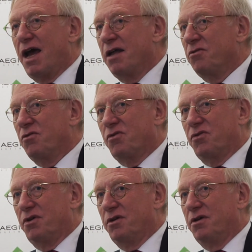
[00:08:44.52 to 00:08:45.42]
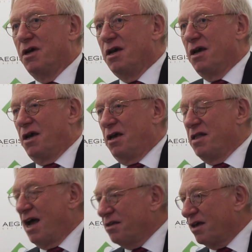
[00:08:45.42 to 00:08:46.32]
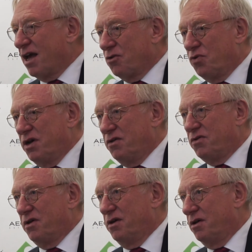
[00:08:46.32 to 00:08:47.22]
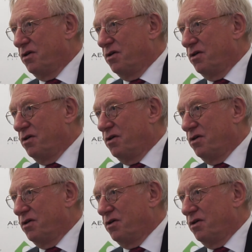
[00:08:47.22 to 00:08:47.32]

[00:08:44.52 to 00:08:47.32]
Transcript: And in other countries,